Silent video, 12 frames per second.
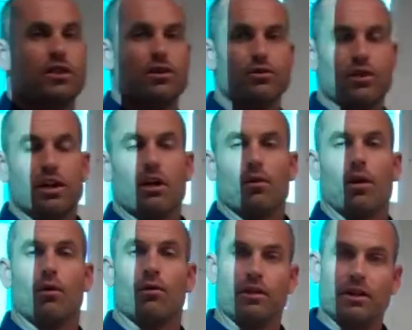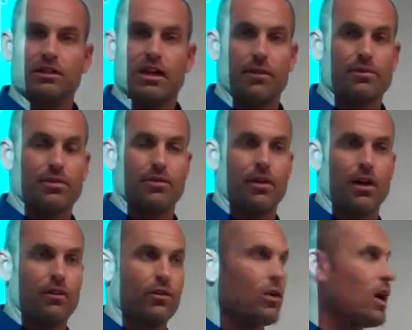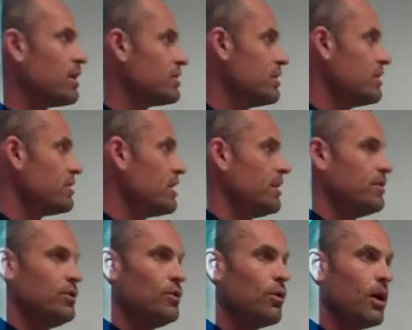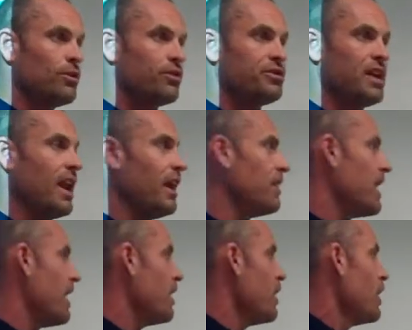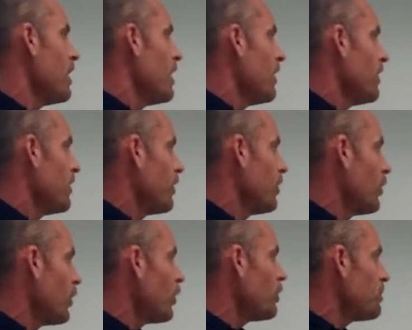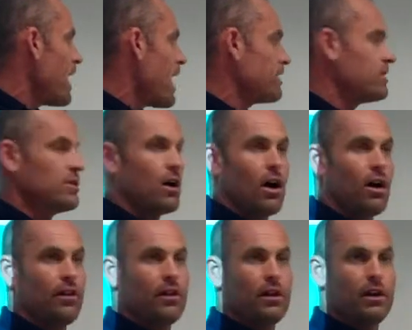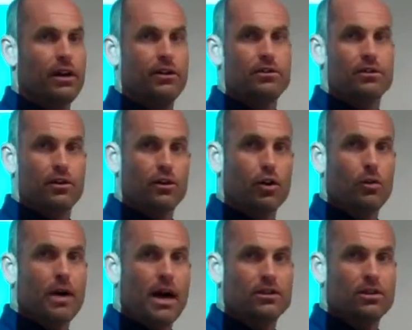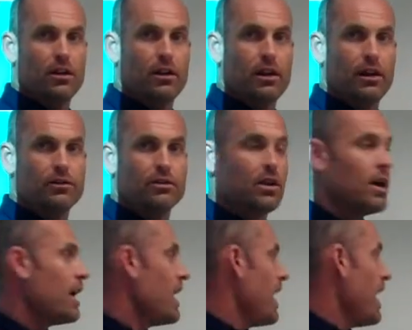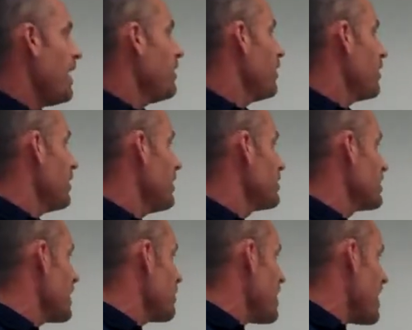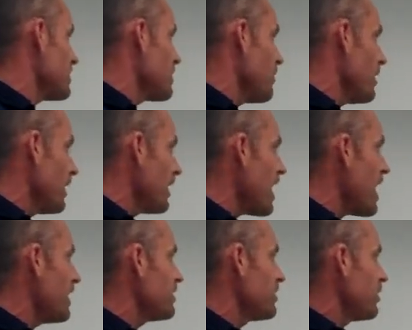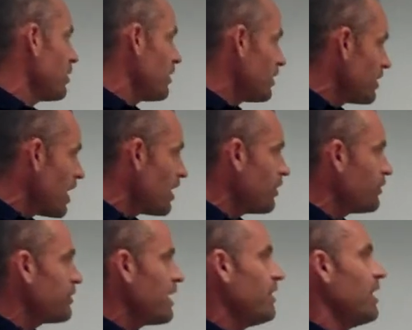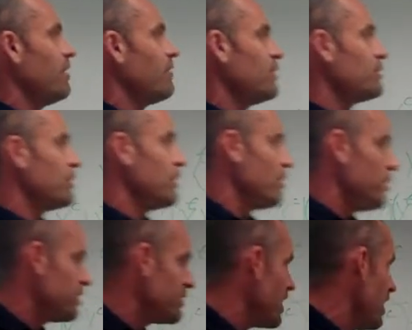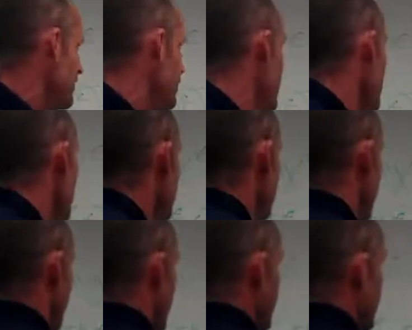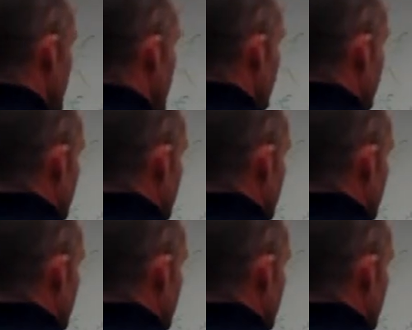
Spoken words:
that usually come along with these types of crosses is you understanding that the girl passes on the alleles. The girl passes on the alleles. And the alleles that get passed on by the guys go to the daughters and then eventually go to the sons. So if we track